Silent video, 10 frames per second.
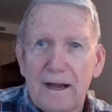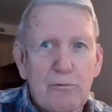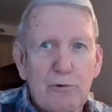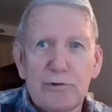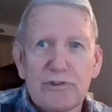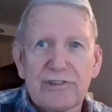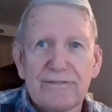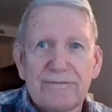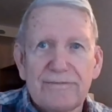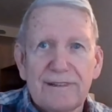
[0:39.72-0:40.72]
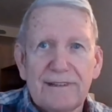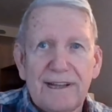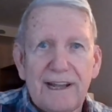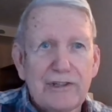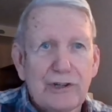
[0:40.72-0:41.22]
Our roots,
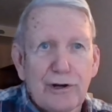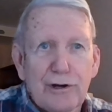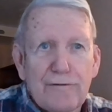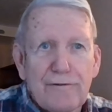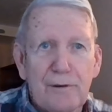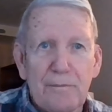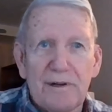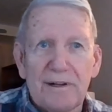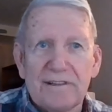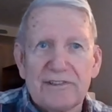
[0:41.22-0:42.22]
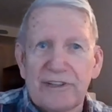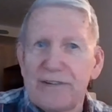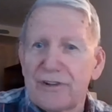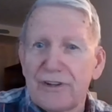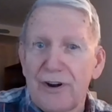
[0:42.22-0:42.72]
as you heard from uh,
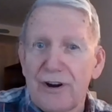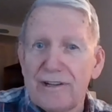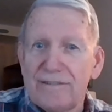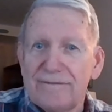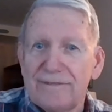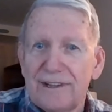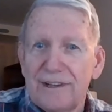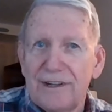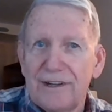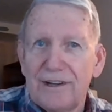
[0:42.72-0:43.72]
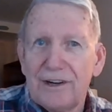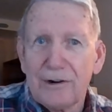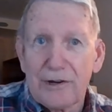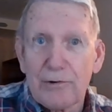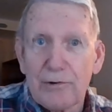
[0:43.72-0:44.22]
Steve Kinnard,
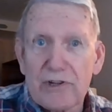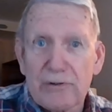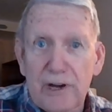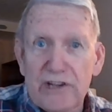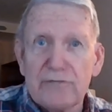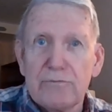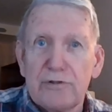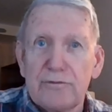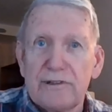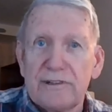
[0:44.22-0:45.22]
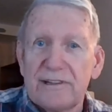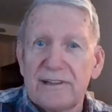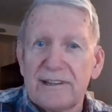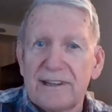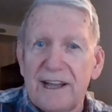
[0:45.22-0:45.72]
were in the restoration movement
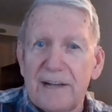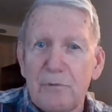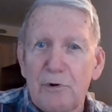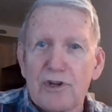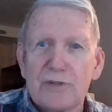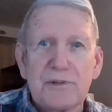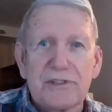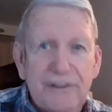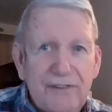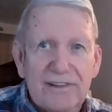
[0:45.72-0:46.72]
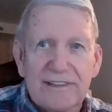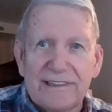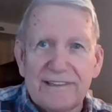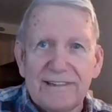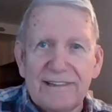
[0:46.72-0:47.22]
and more
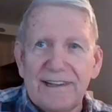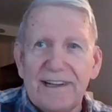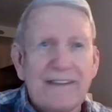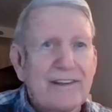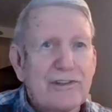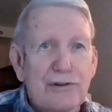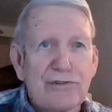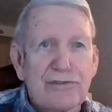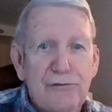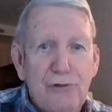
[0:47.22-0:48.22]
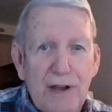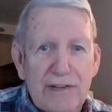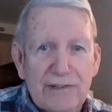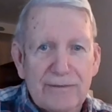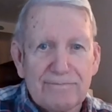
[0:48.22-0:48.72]
specifically in the churches of
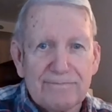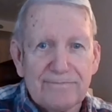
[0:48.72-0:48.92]
Christ.